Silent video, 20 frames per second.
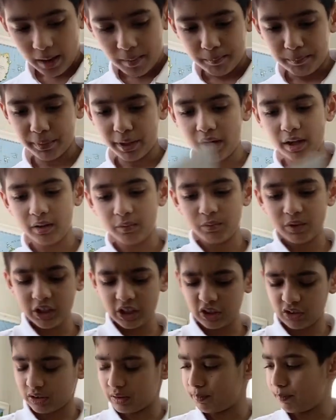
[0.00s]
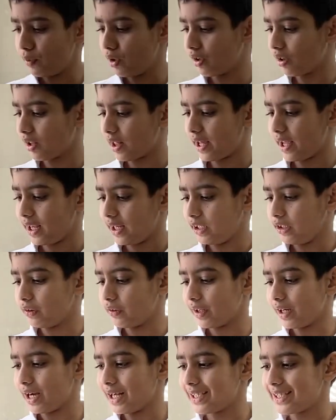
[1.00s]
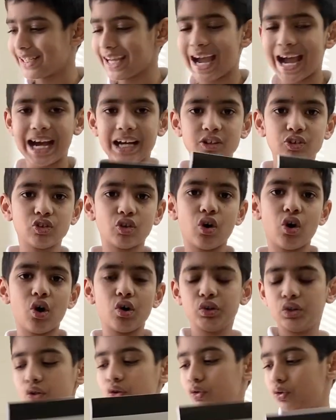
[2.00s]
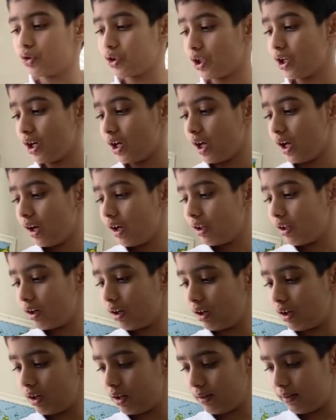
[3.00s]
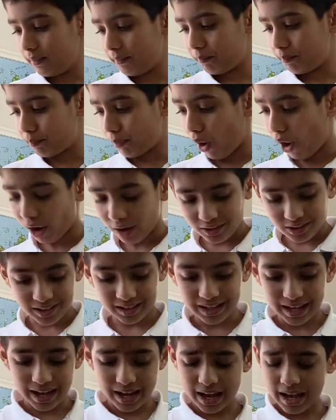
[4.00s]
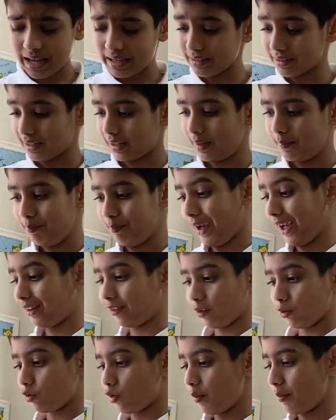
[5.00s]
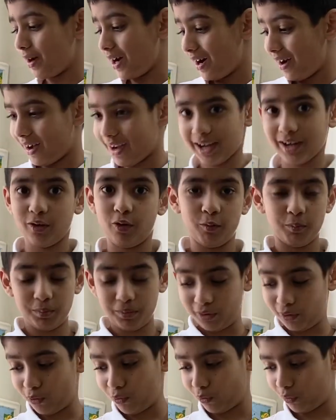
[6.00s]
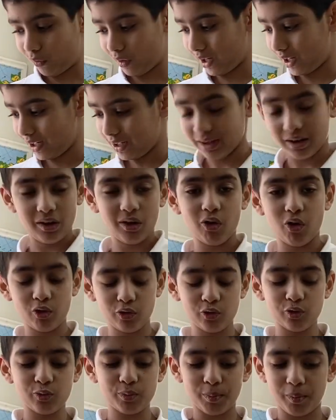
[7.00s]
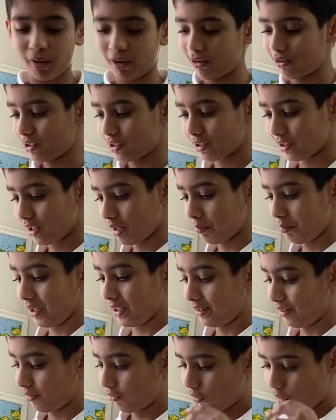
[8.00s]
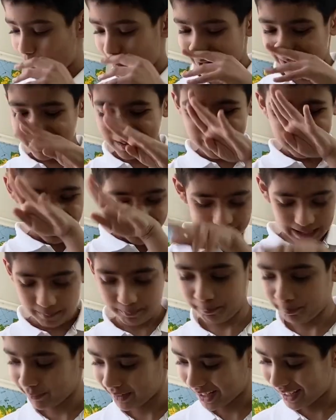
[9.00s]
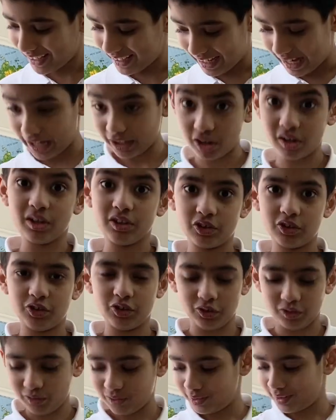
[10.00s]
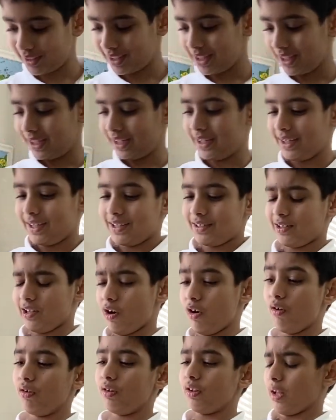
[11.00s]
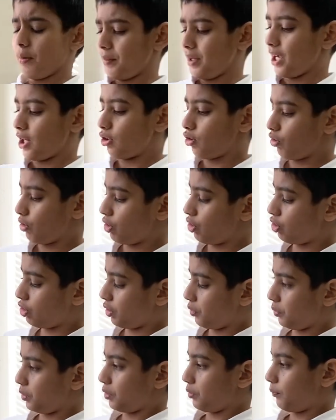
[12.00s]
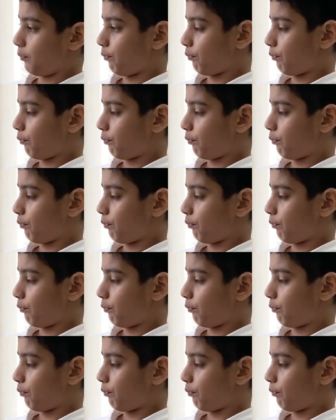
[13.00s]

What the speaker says: But when you use the booklet, you can attach all those parts and make this robot. I know, pretty cool, right? All those parts can make this robot. Yeah, I thought so. So let me actually show you.